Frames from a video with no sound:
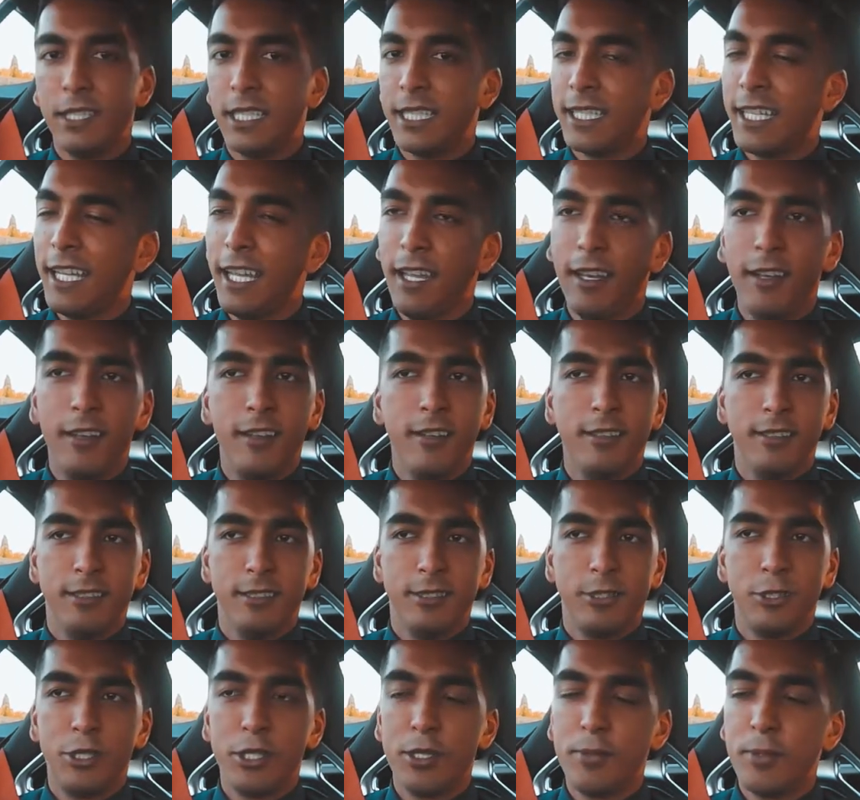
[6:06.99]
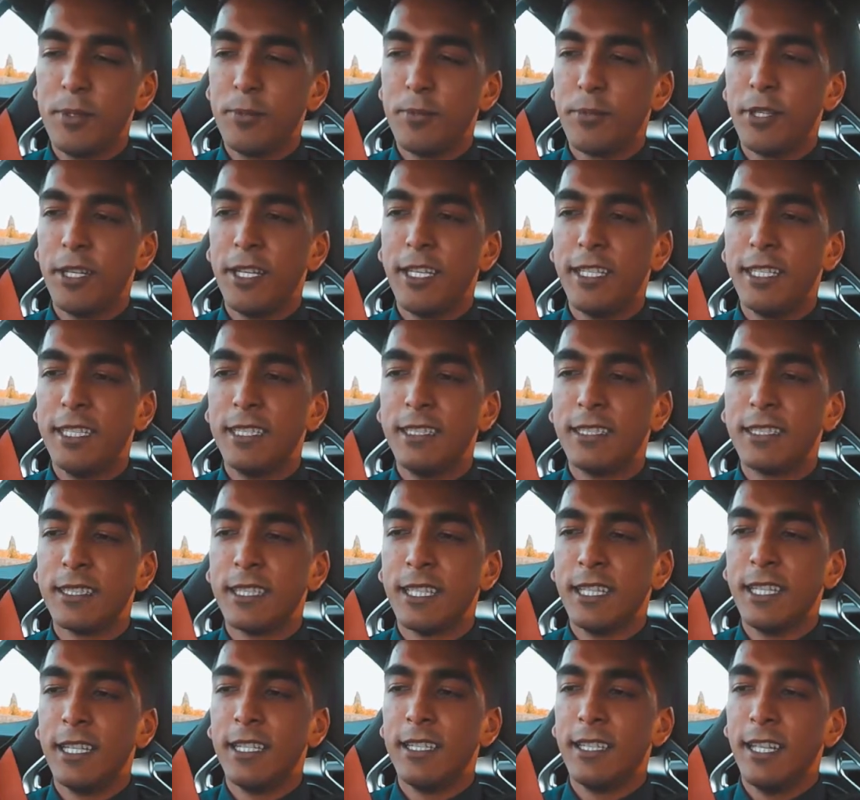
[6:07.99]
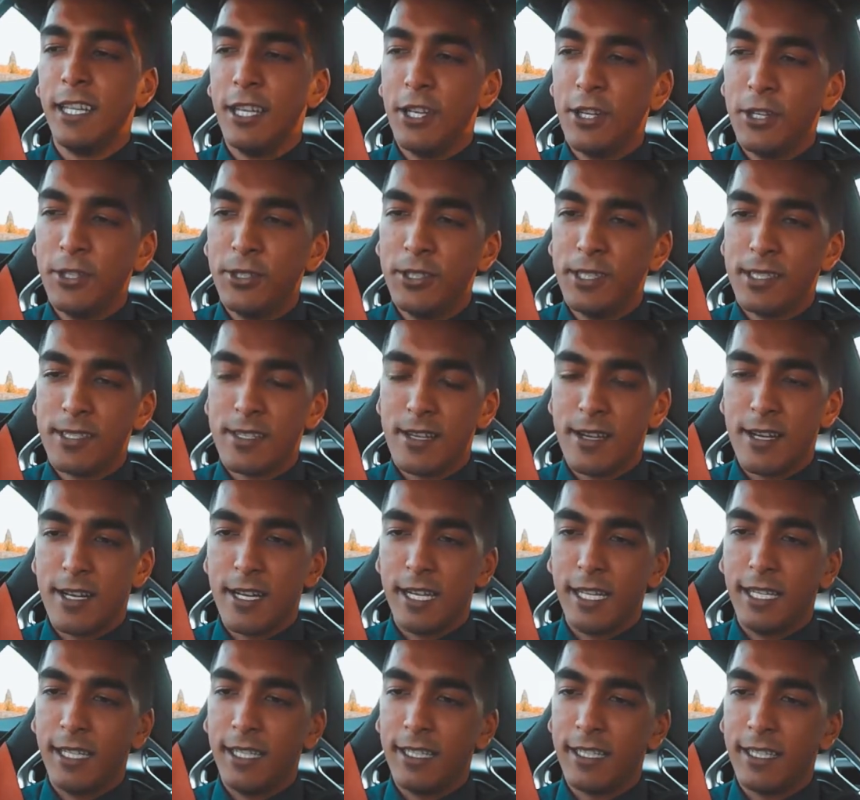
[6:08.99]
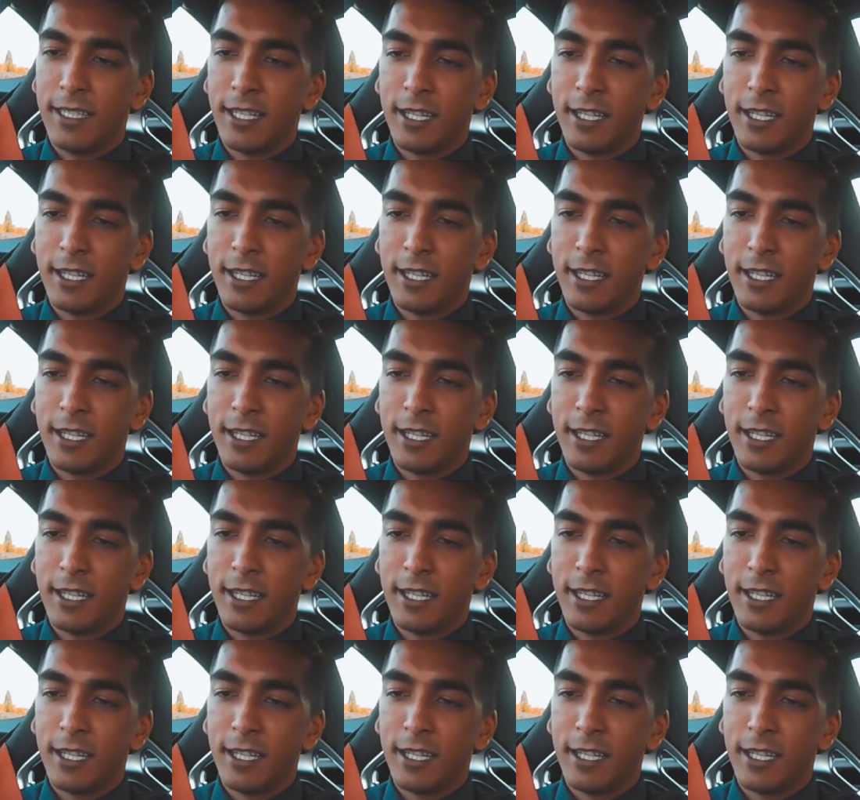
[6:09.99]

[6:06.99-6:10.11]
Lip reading: again, German brands, they know design,